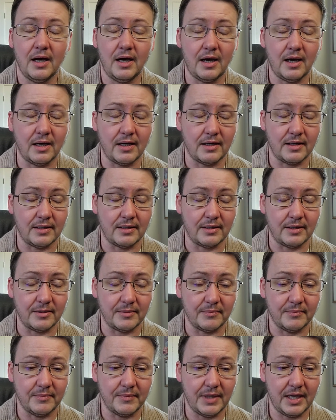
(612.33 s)

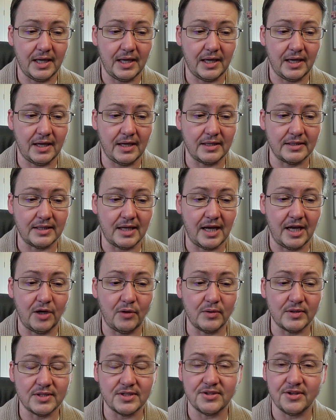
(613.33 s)
Um, and I
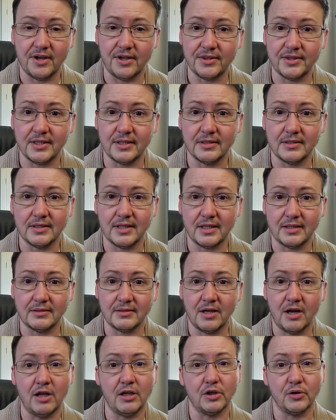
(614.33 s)
always thought that, that
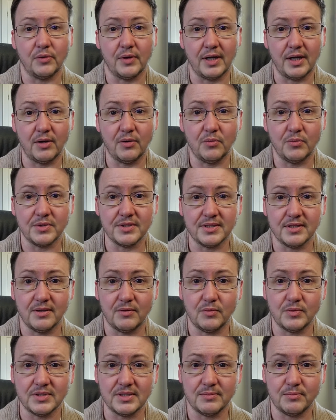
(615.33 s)
coloring was a,
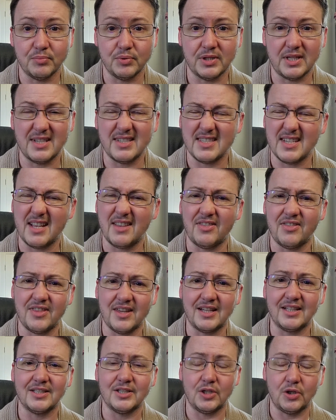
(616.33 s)
was a pretty Zen
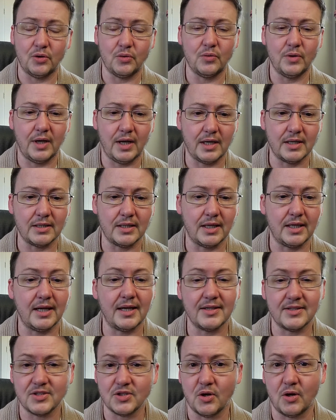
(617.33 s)
thing to do. And I,
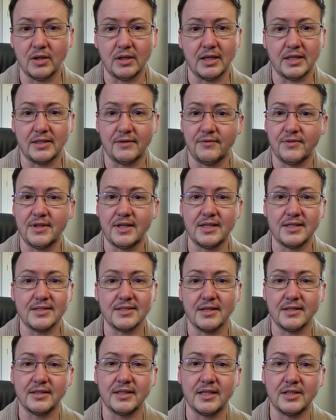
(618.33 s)
I saw a lot of things
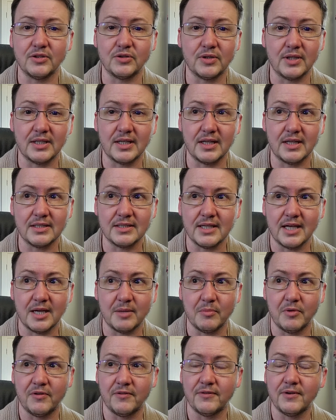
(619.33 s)
on the internet at the
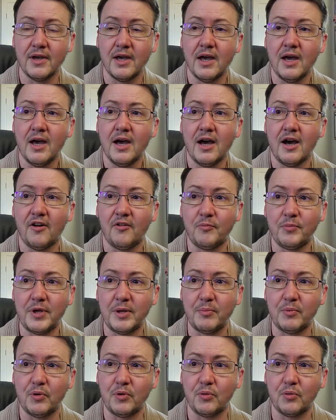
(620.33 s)
time of, of
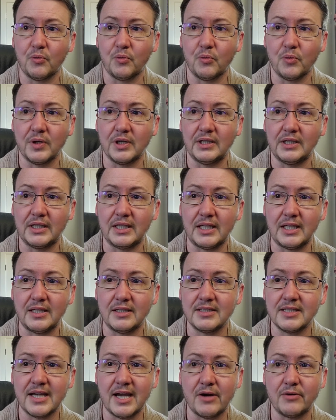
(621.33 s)
people
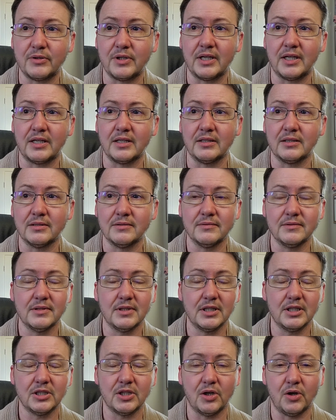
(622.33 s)
really touting,
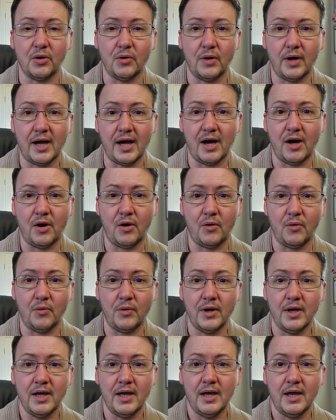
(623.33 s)
you know, how